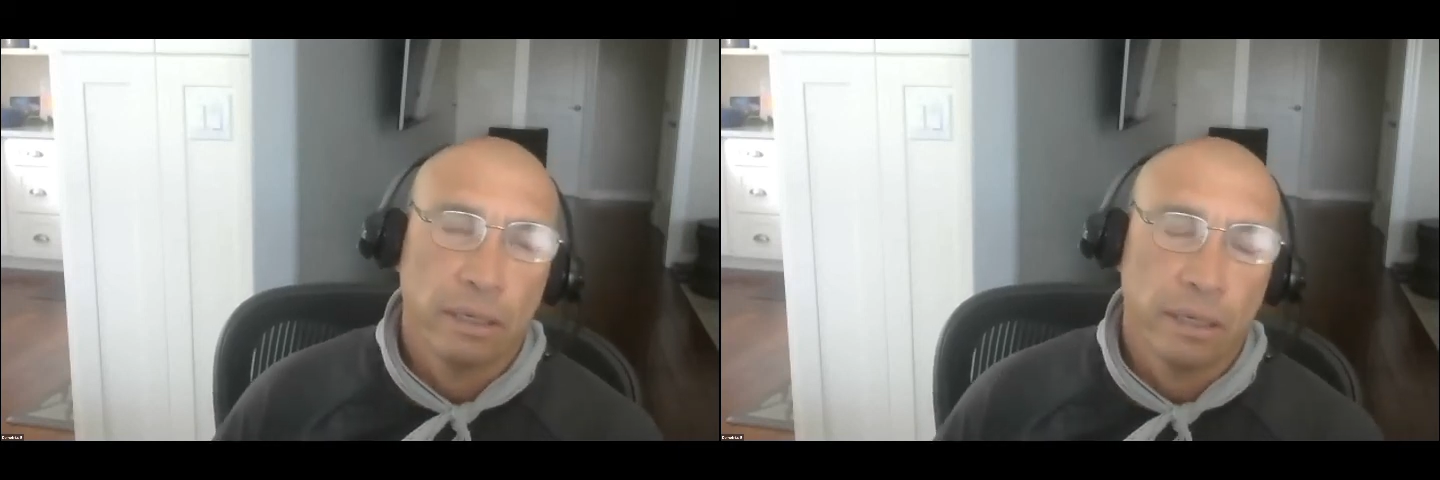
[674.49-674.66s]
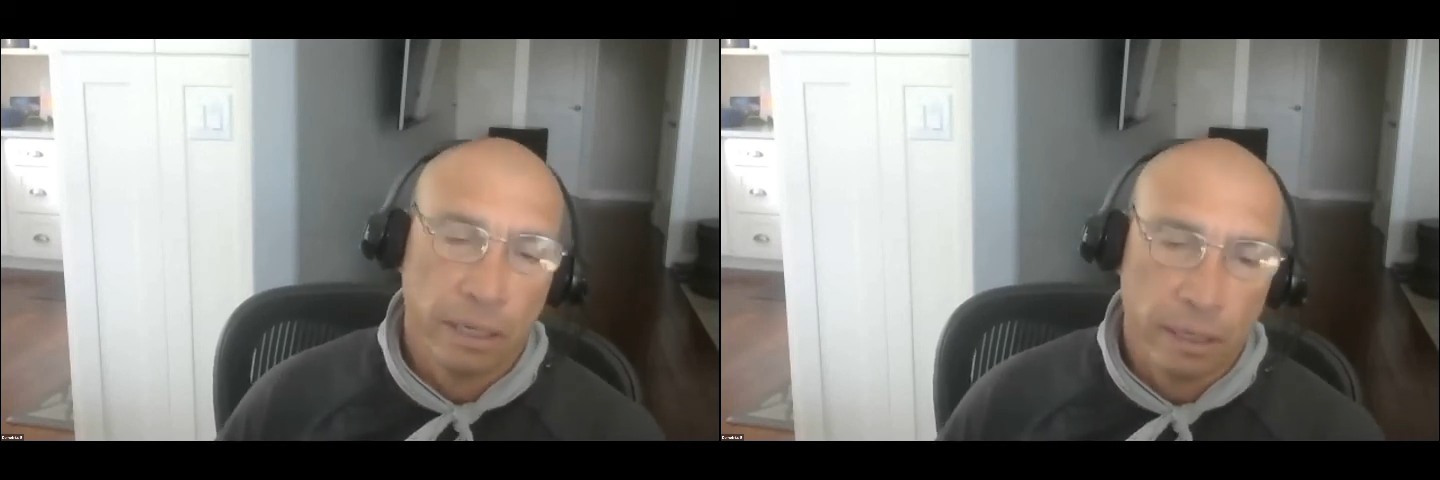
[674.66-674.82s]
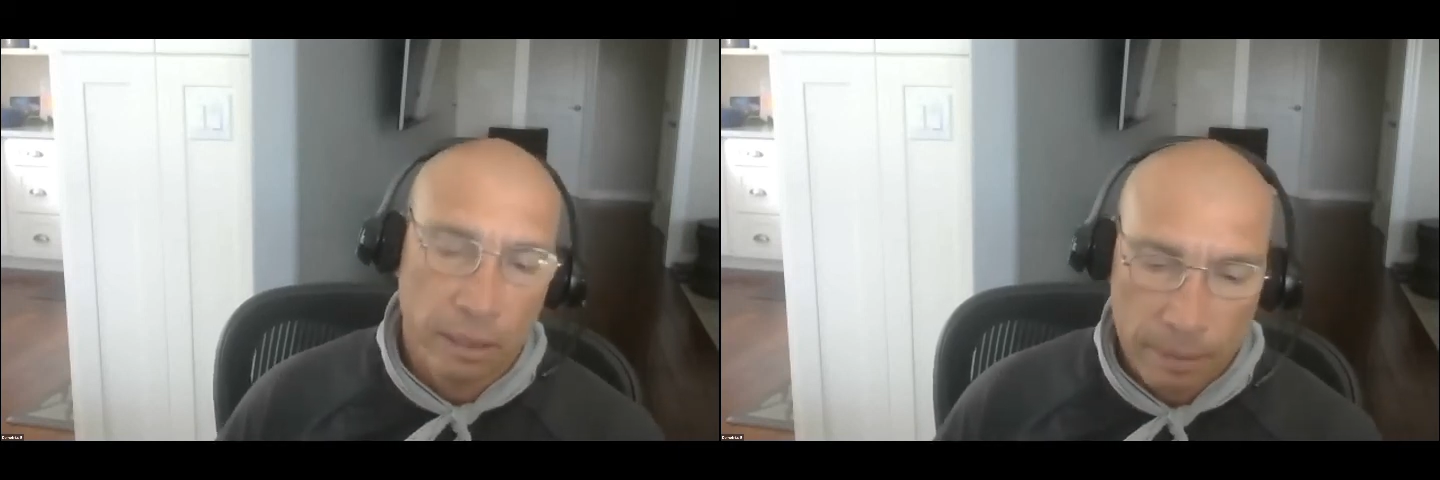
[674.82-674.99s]

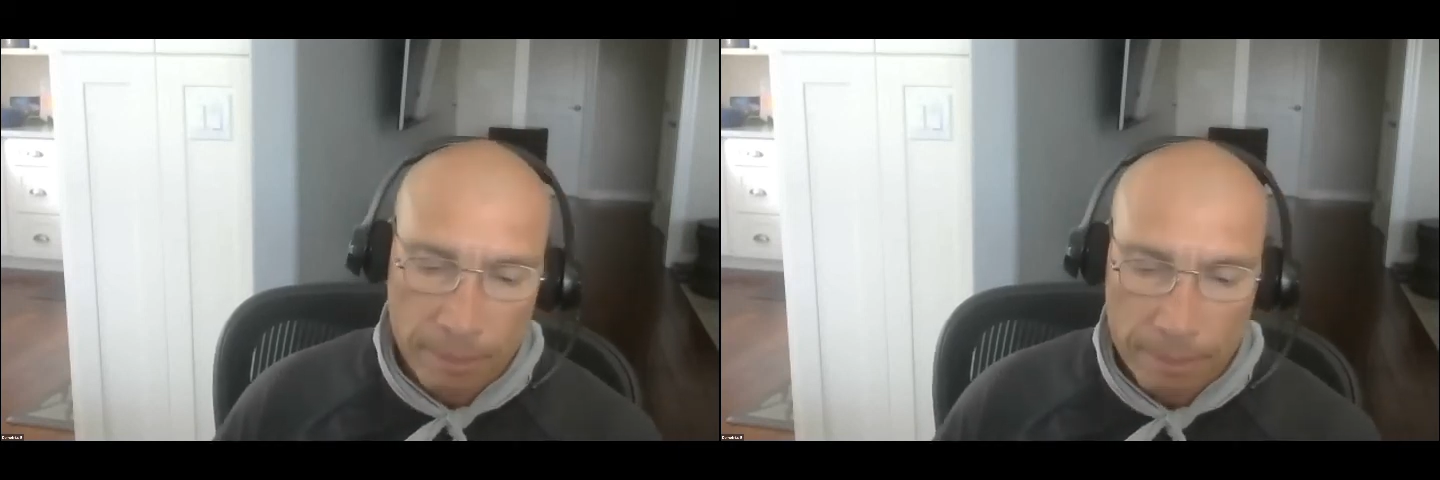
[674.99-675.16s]
And